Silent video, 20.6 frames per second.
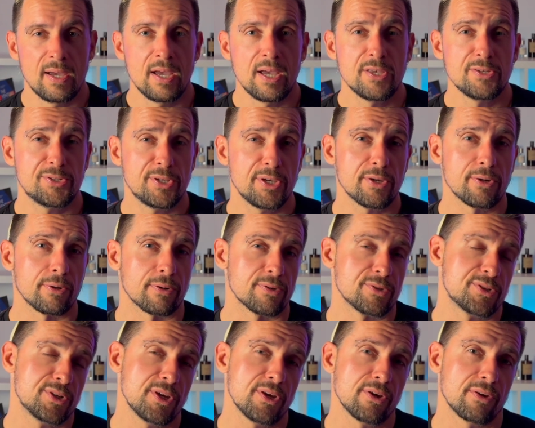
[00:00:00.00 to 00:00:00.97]
See
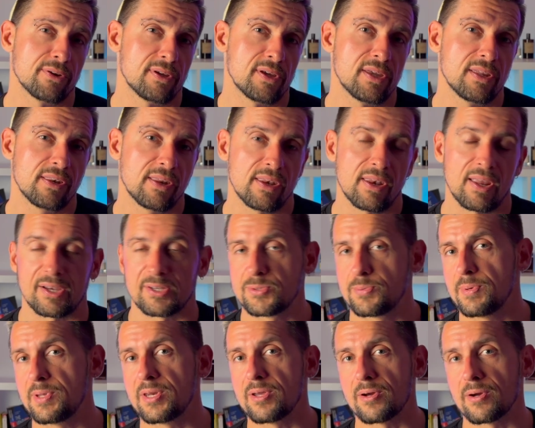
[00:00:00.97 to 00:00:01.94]
you in the next
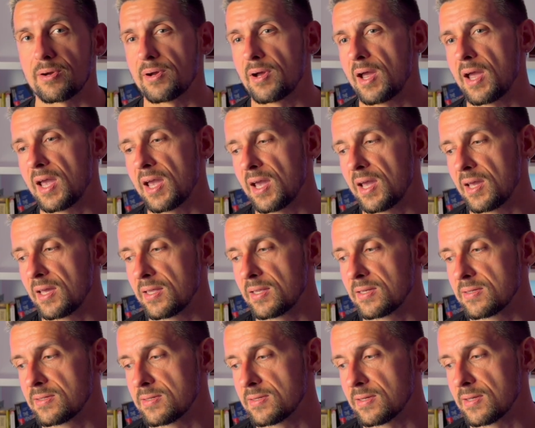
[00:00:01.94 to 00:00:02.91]
video,
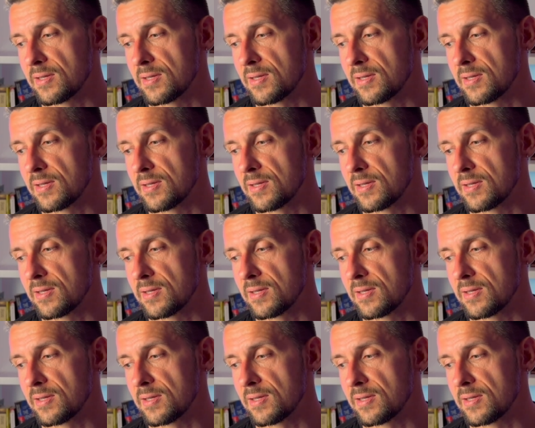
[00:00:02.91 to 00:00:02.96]
and